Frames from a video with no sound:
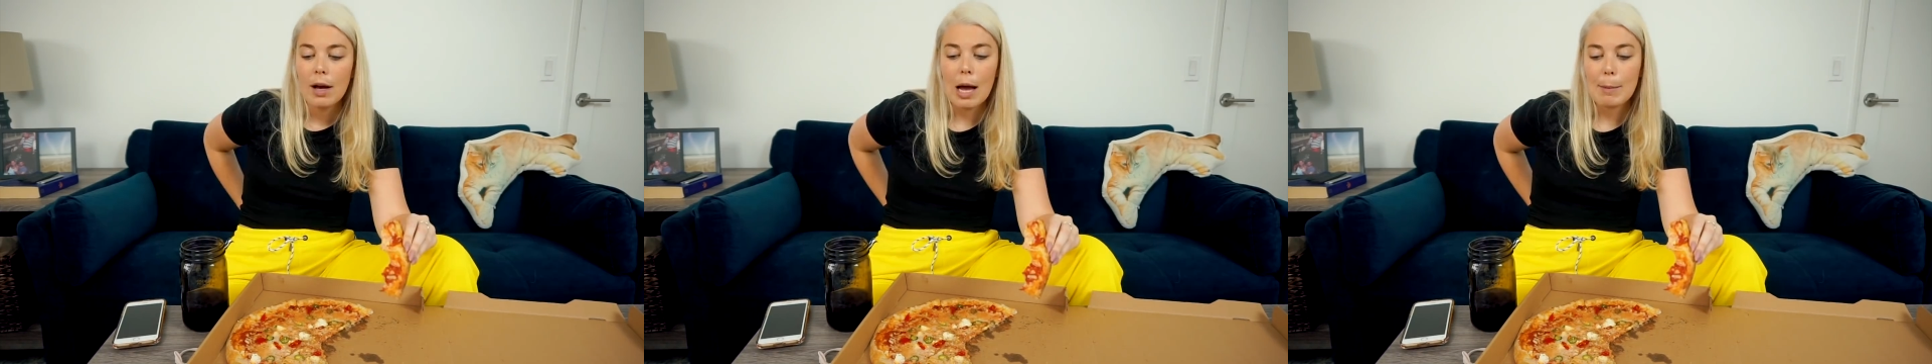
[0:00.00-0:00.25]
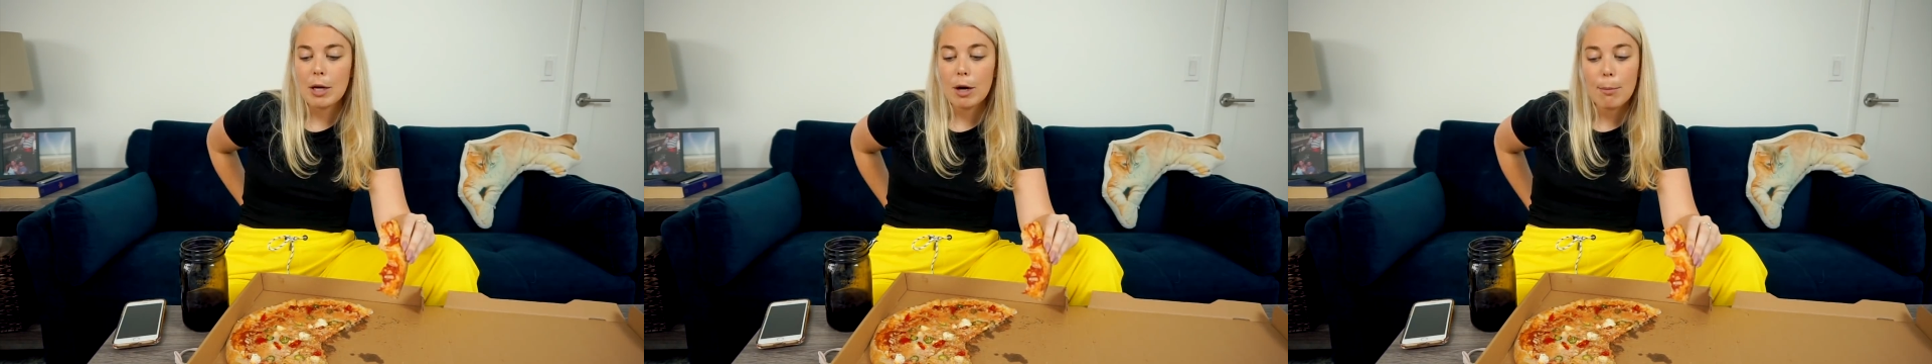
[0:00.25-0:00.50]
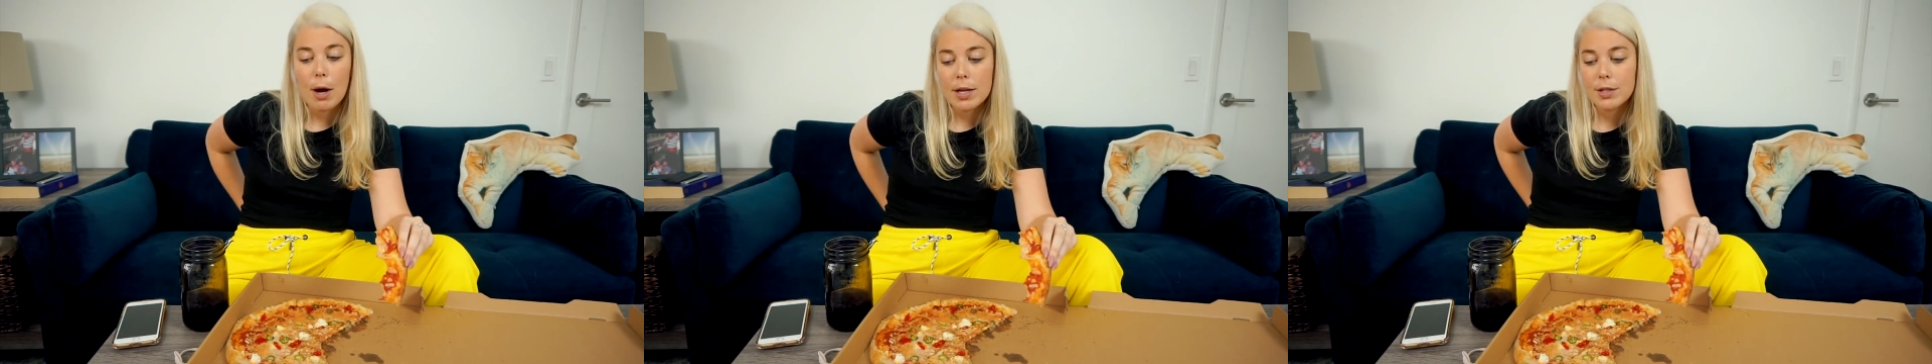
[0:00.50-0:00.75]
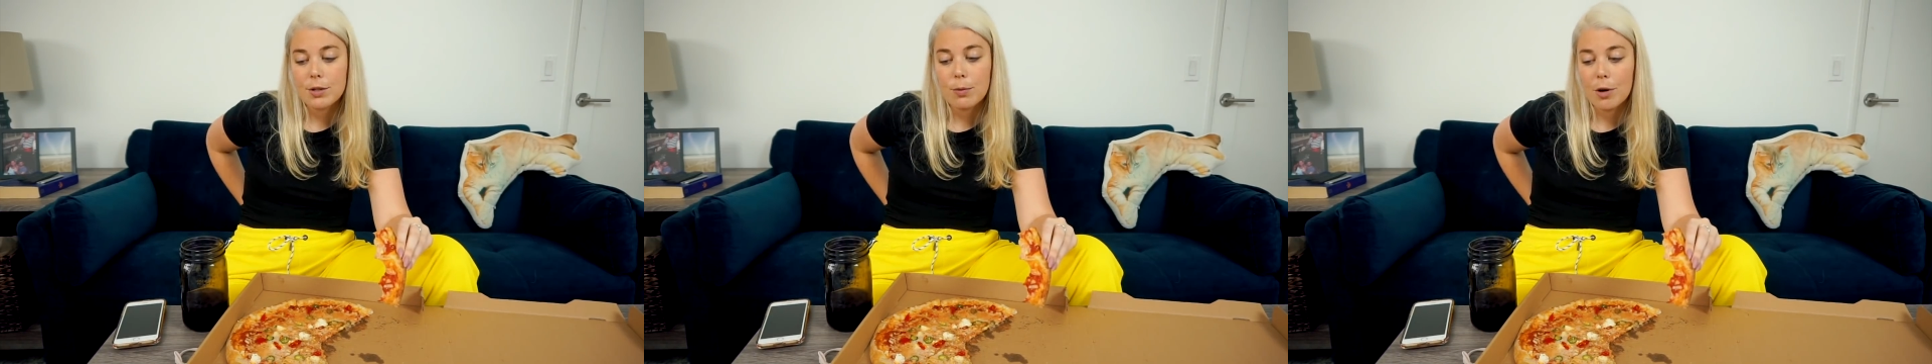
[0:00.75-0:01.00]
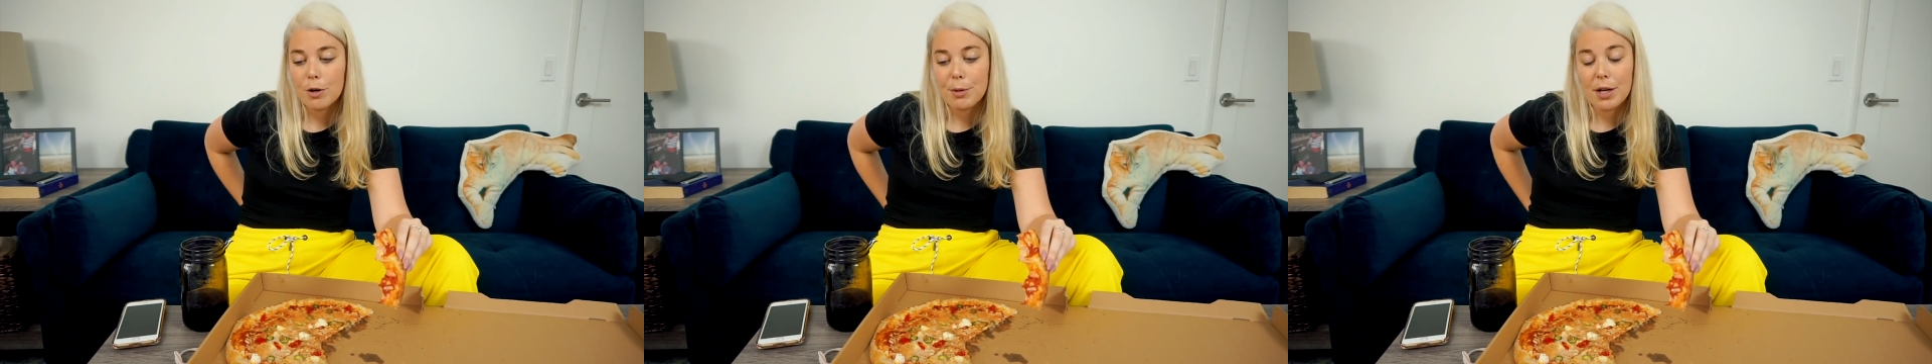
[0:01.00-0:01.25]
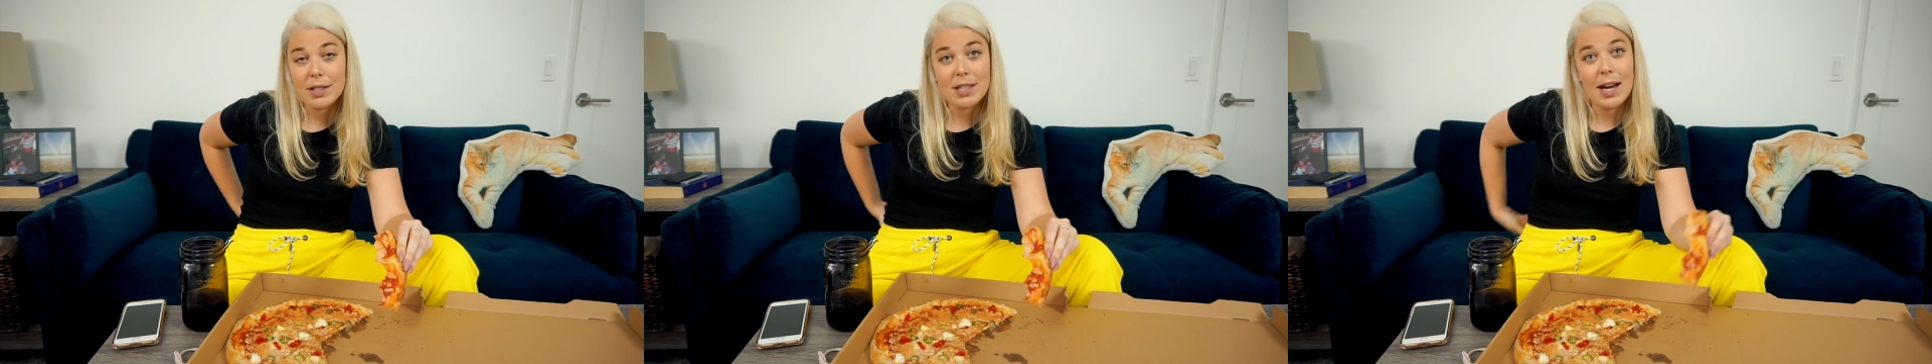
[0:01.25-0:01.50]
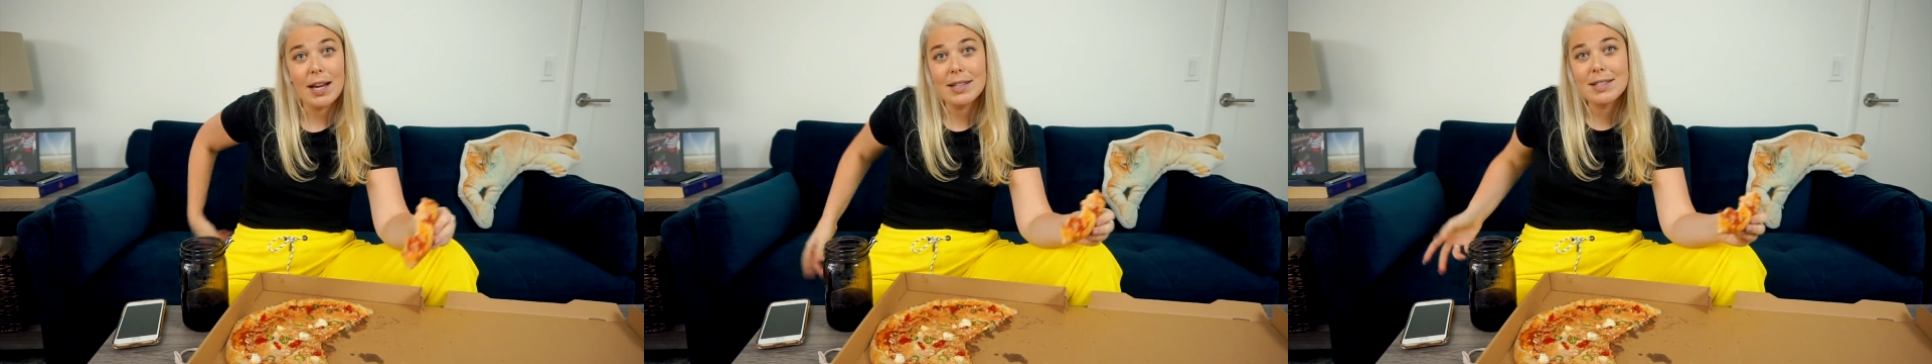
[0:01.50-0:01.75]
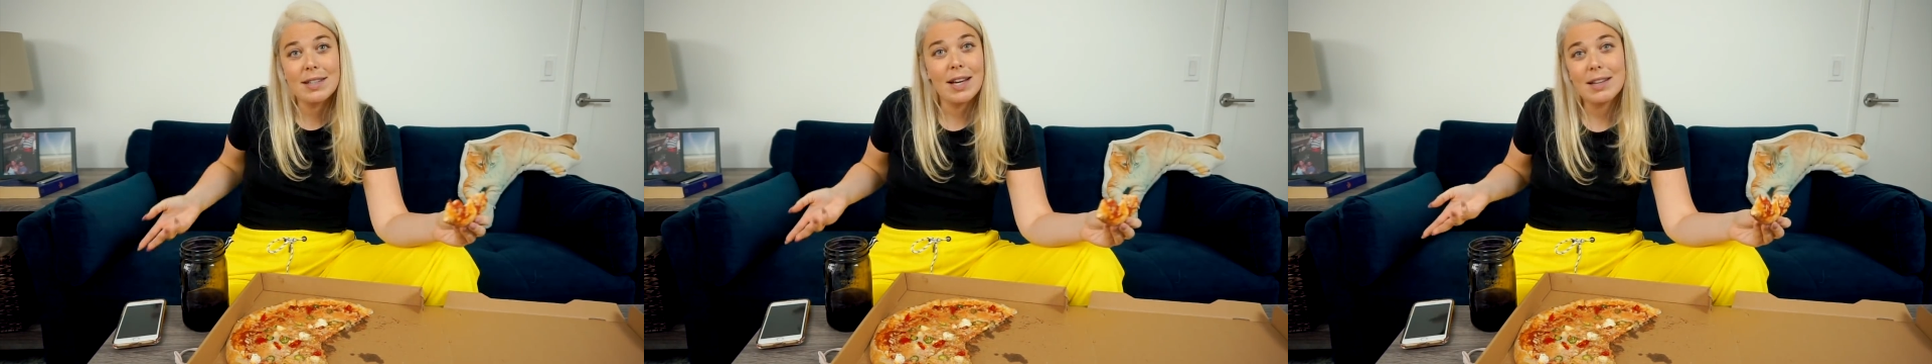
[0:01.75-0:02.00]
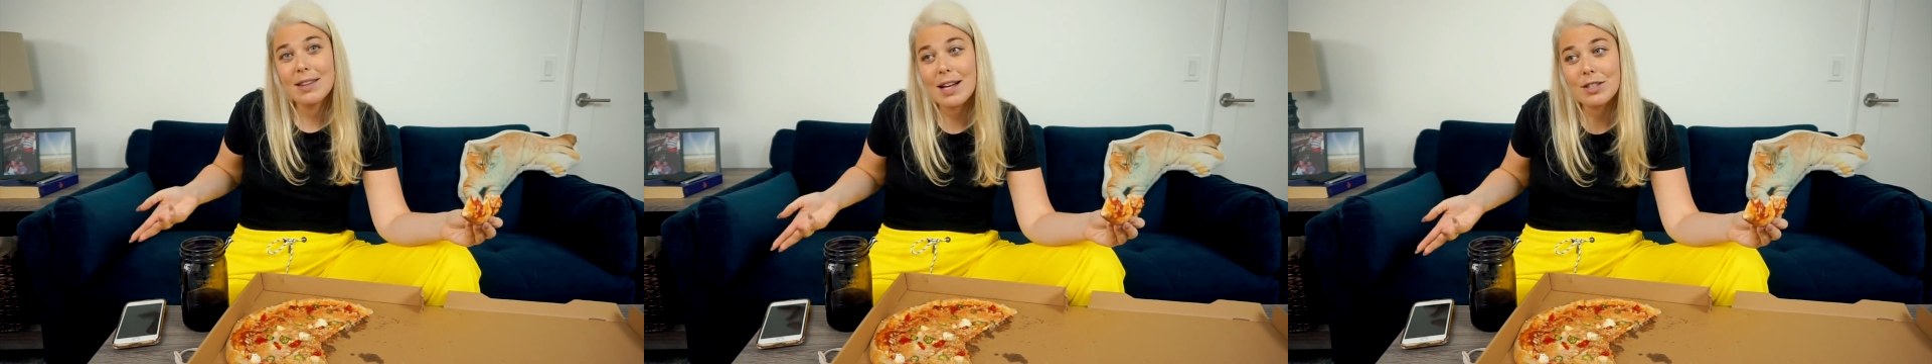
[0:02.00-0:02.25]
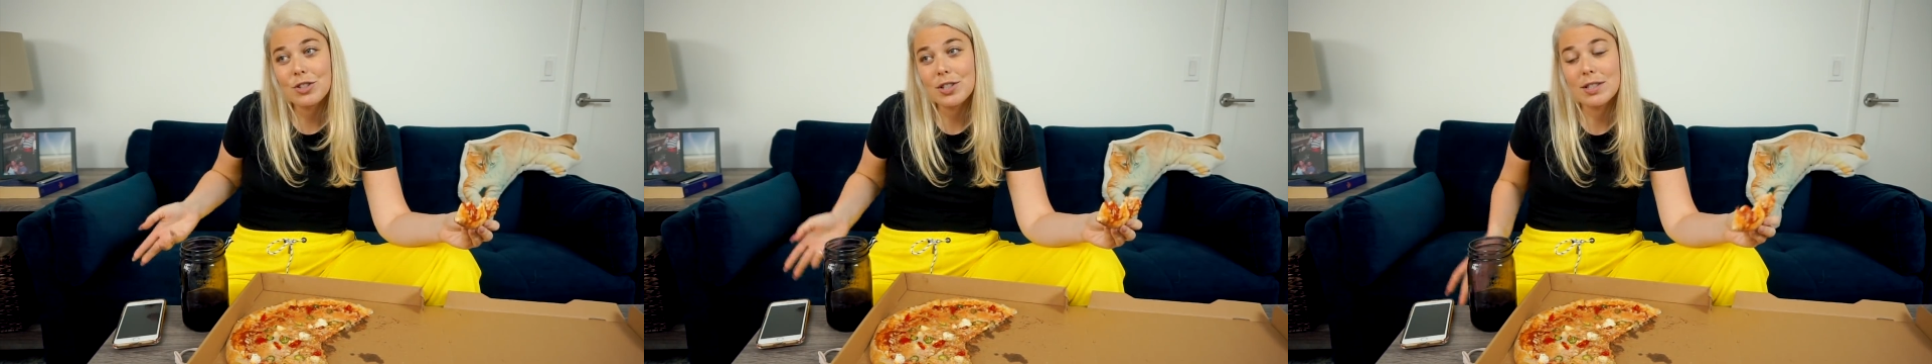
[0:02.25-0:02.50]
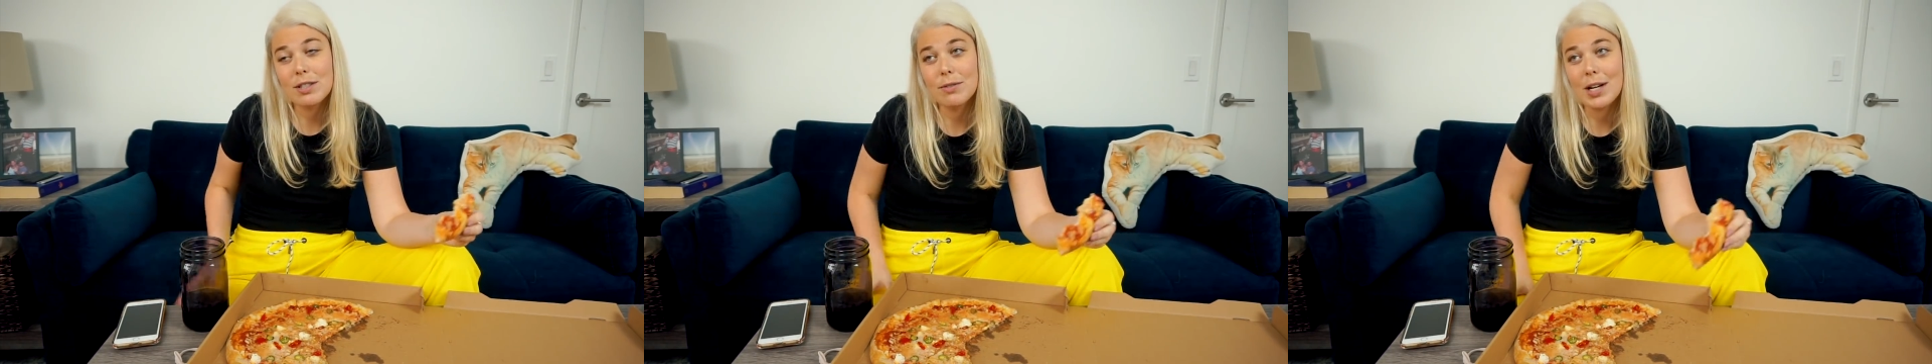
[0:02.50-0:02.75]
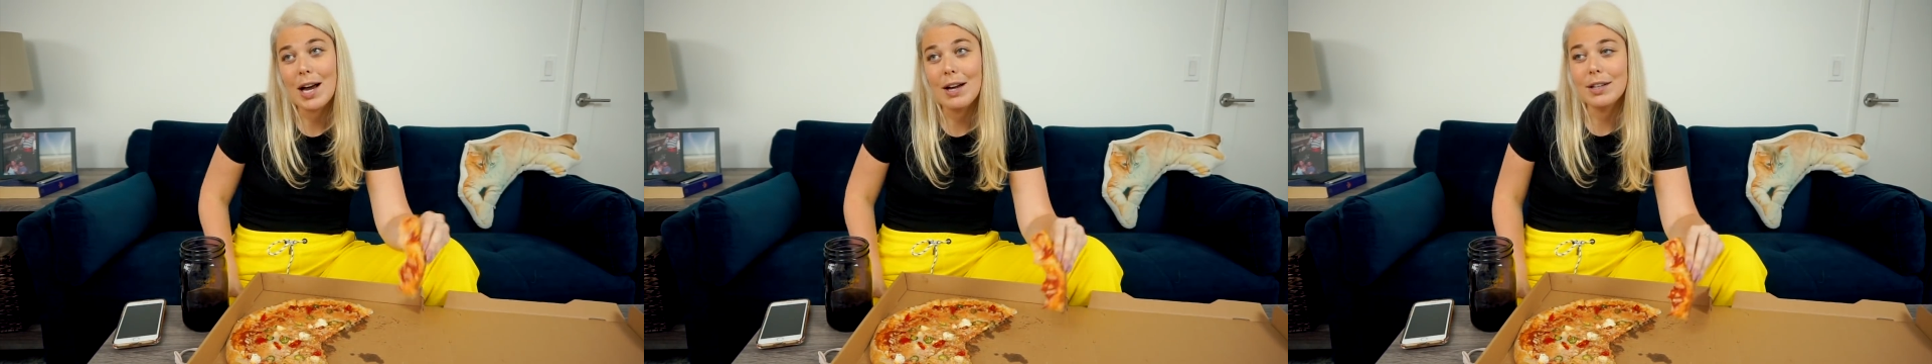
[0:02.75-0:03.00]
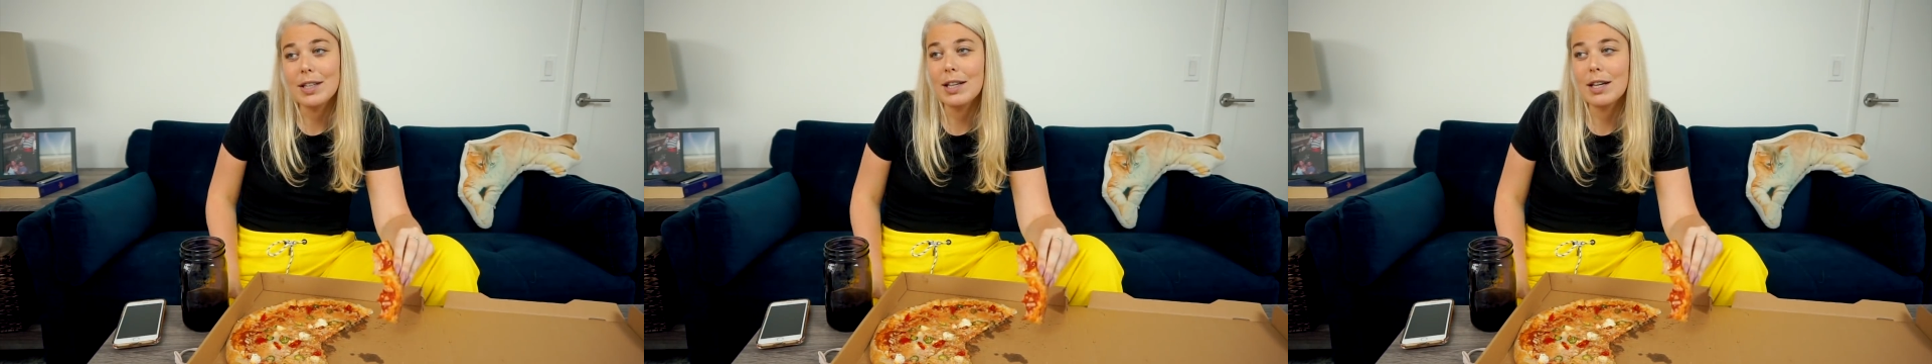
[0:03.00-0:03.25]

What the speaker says: I mean, our bodies don't want to be on diets. Like, that's just the reality.